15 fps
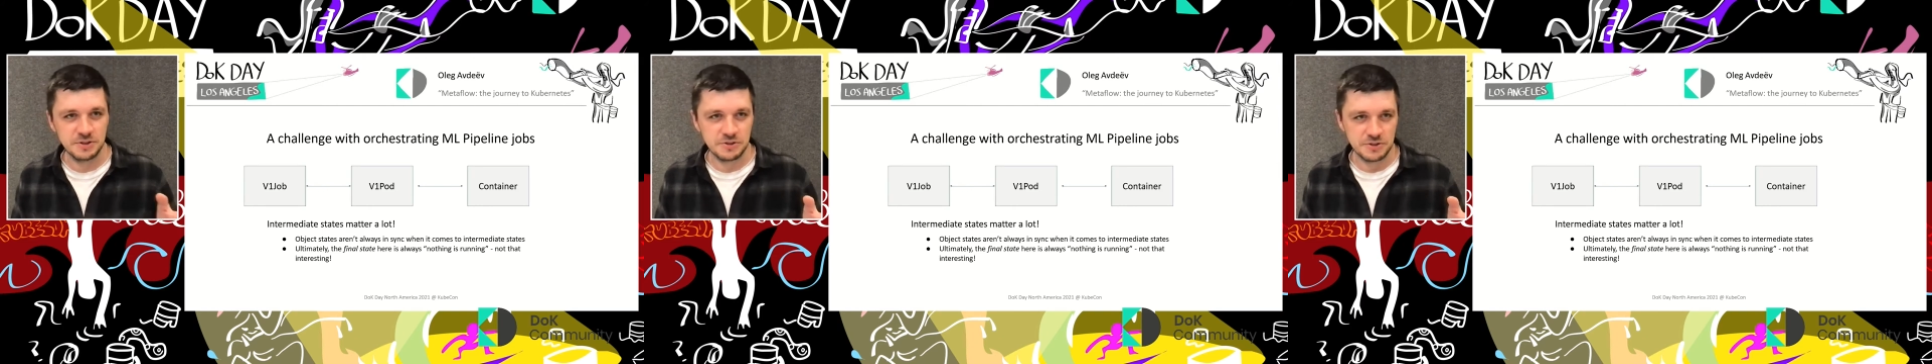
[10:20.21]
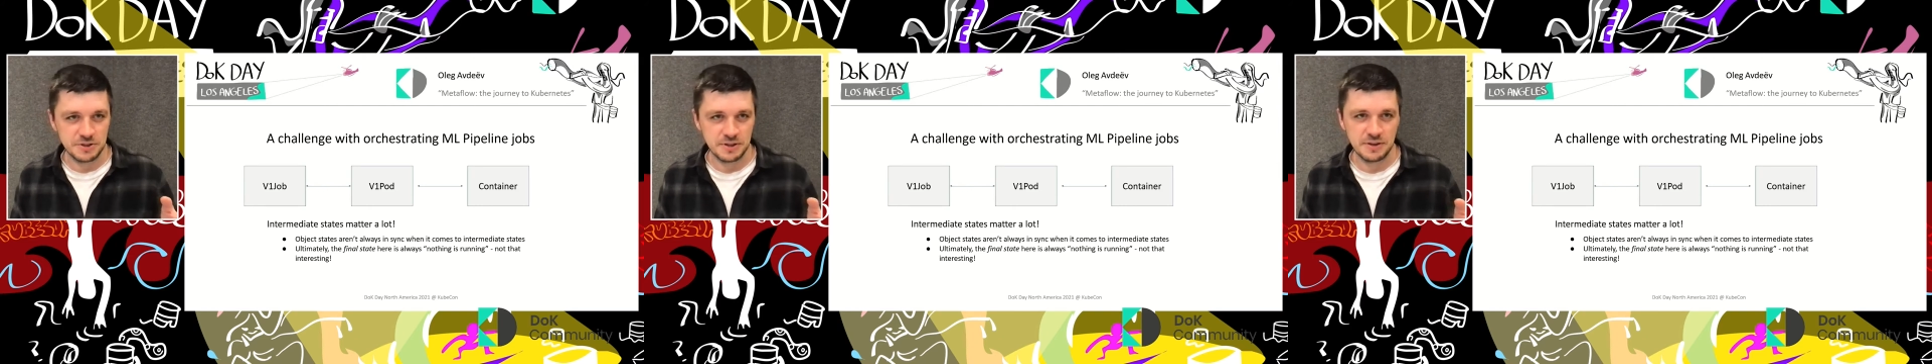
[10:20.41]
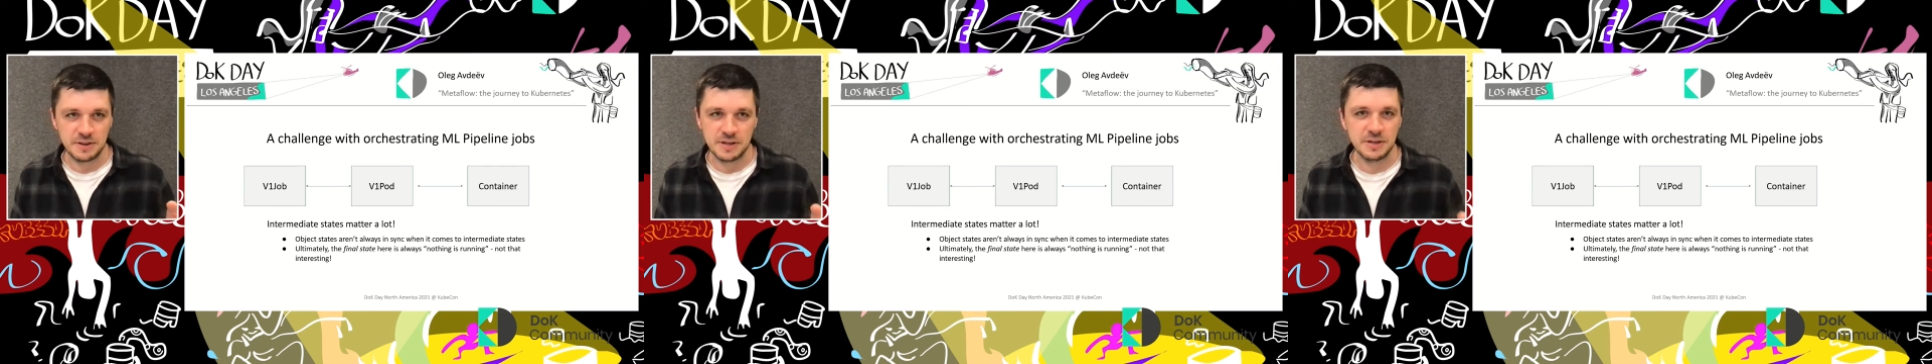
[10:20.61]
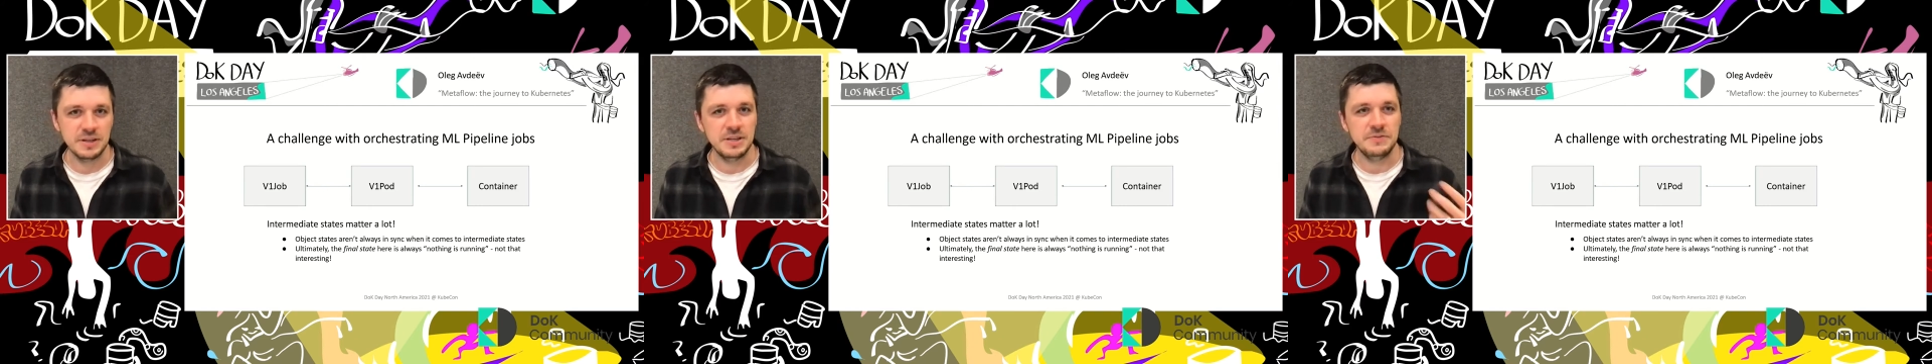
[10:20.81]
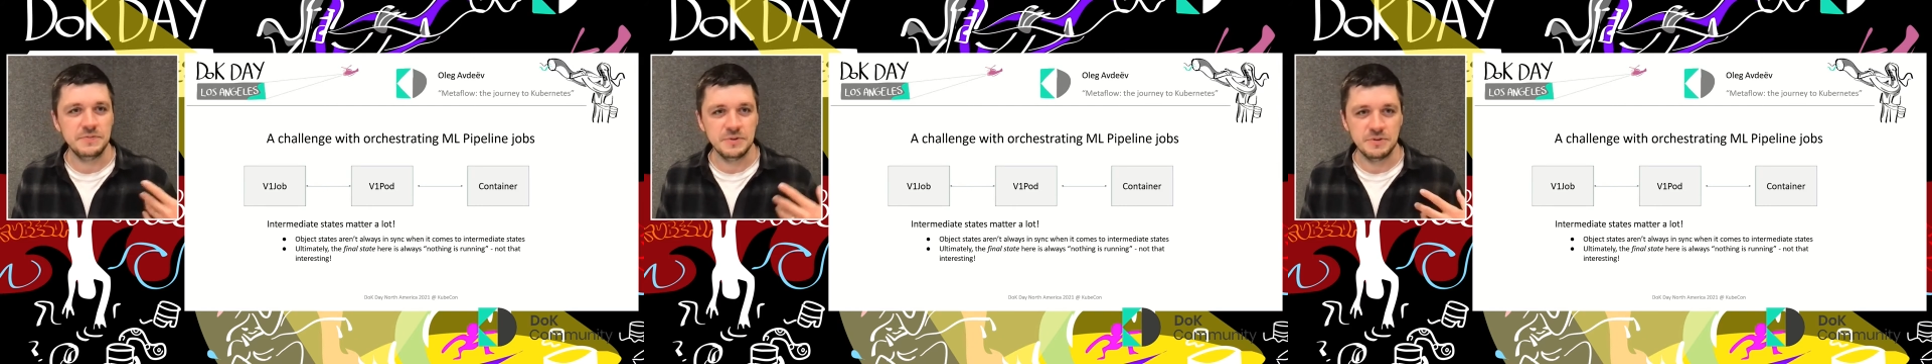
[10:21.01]
interesting
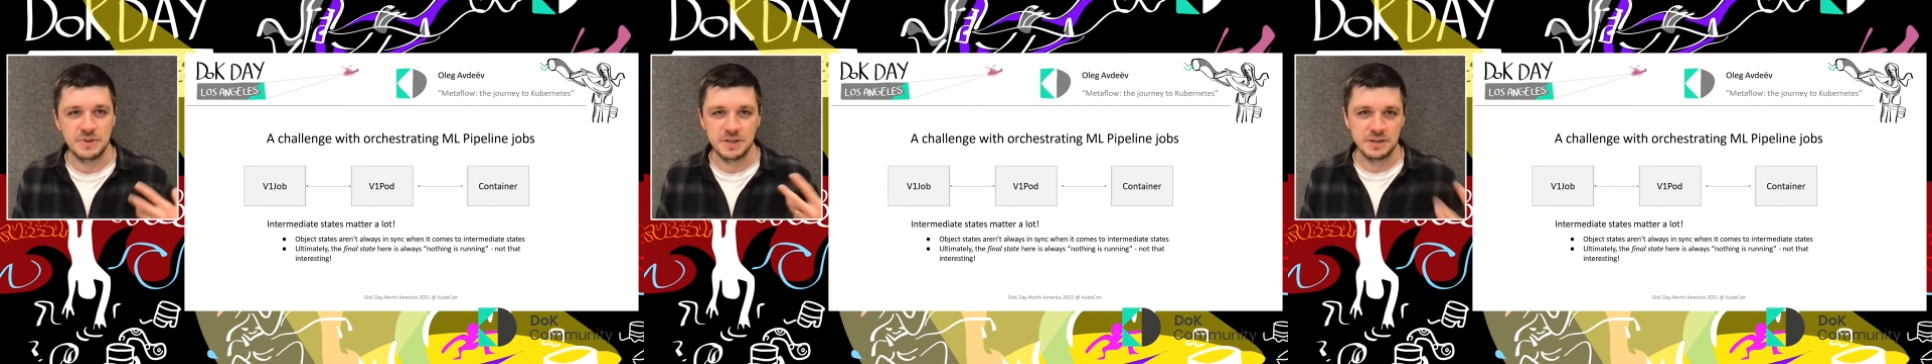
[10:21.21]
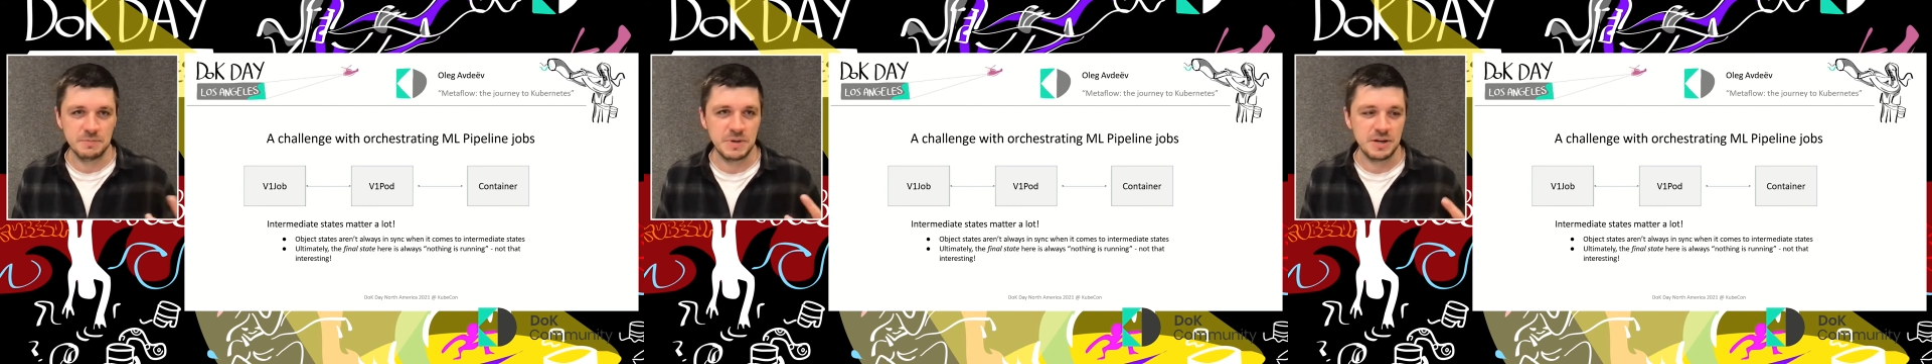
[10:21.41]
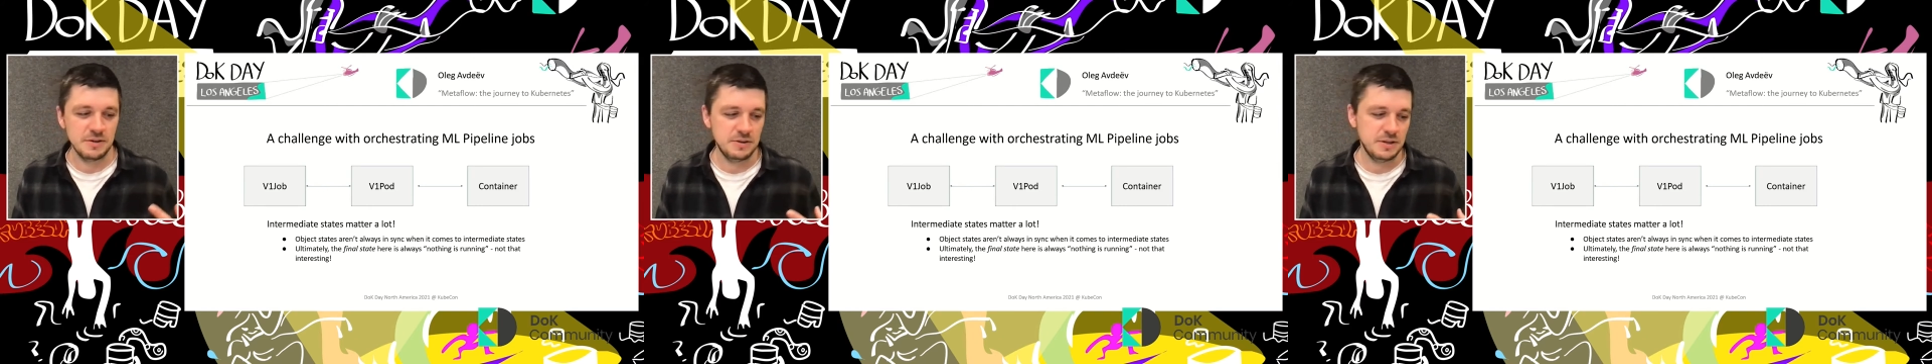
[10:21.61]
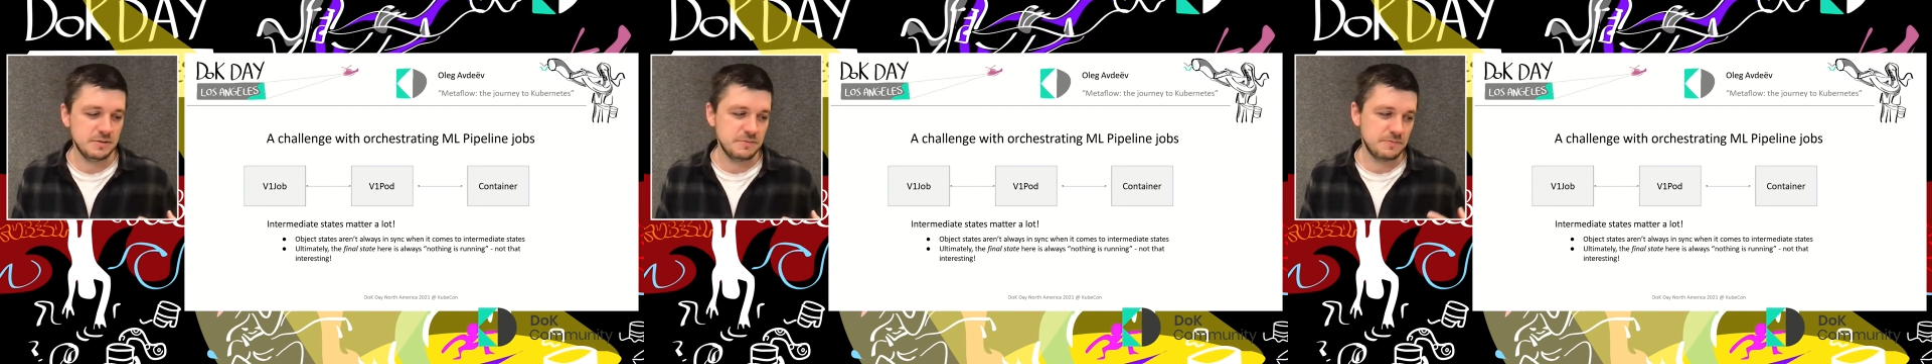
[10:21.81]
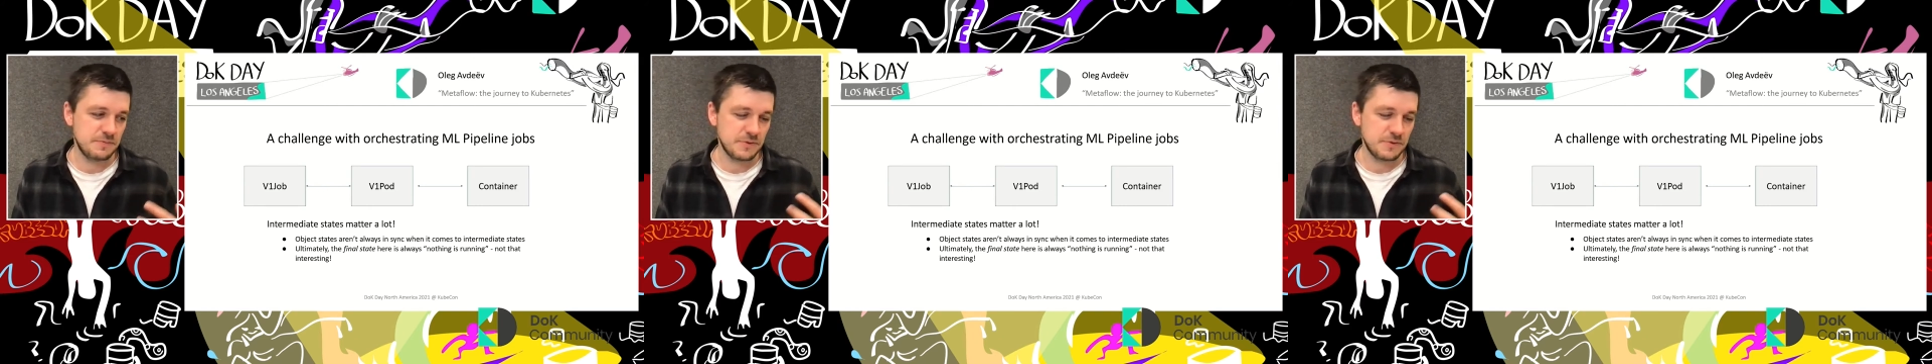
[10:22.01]
thing if you think about it